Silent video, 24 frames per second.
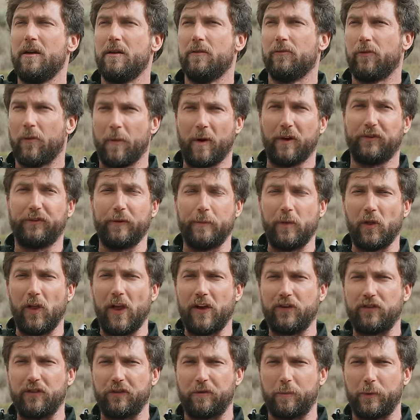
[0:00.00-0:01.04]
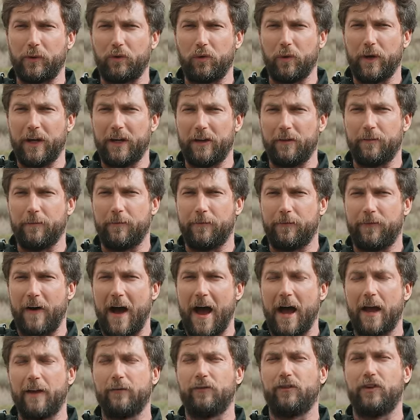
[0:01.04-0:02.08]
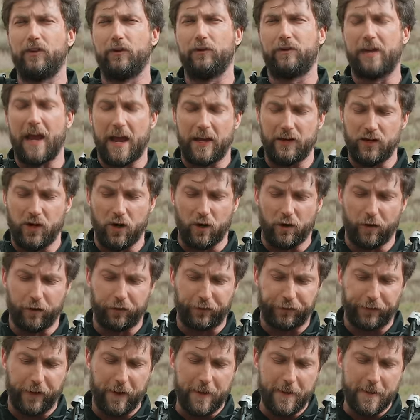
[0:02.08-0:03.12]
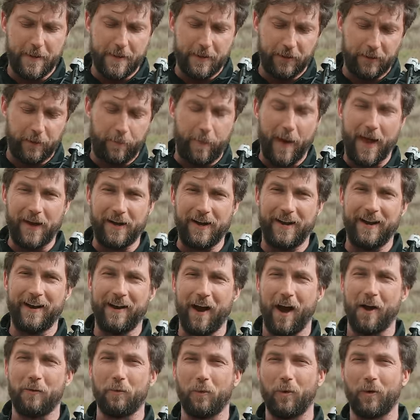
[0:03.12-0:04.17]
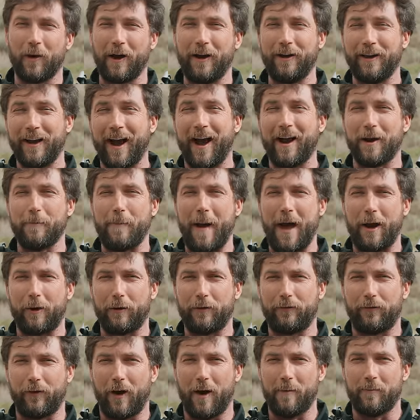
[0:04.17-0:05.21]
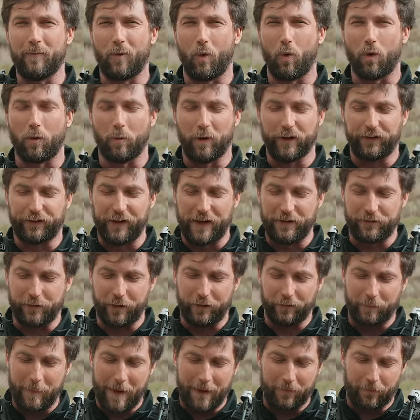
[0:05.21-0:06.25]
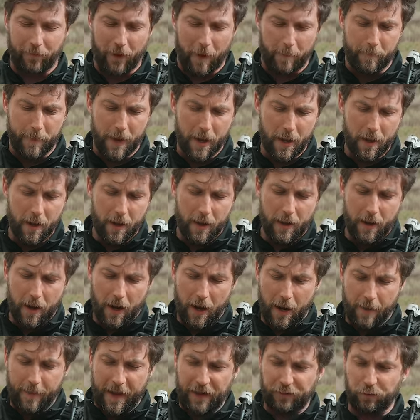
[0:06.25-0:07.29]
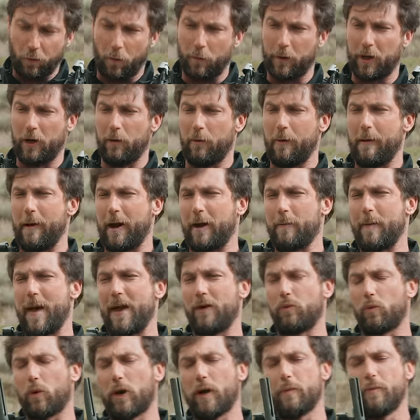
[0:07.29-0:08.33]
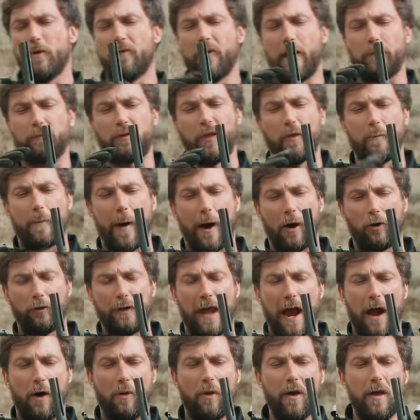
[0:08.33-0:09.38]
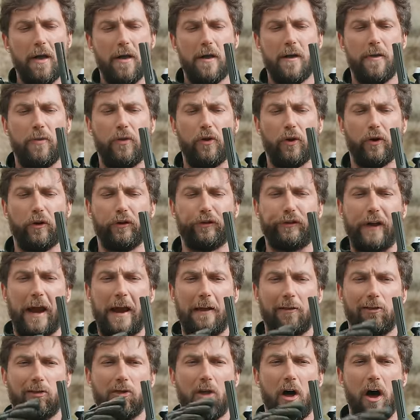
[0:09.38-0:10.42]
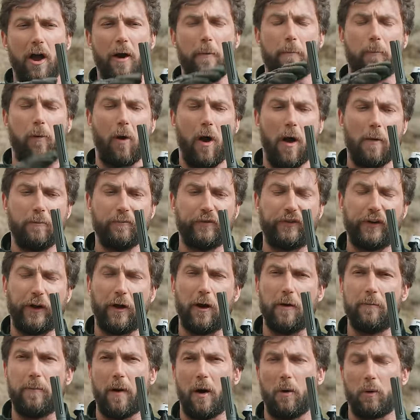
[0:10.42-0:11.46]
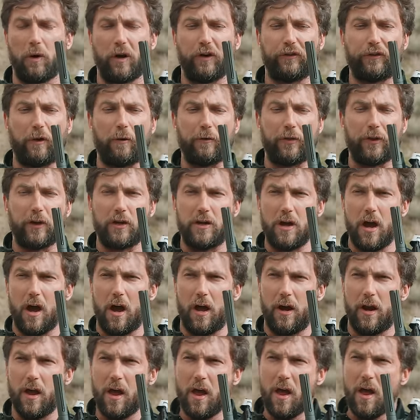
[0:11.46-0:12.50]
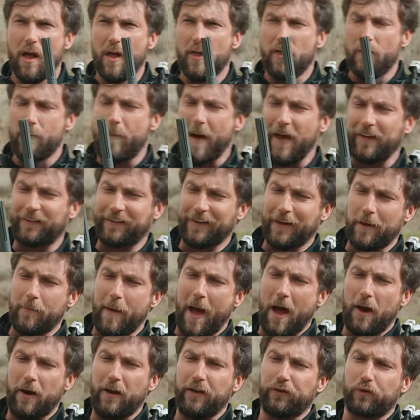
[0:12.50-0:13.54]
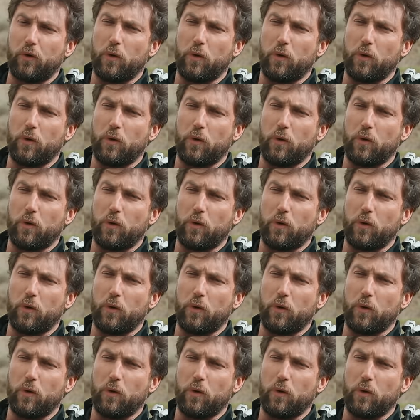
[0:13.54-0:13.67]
from our simulations, between five to ten years, depending on where you got your battery from or what century it was made from. Uh, that's what we're gonna recommend. We're gonna move up to the barrel now. There's a lot of problems here, but we're gonna start with the good. The best thing about it is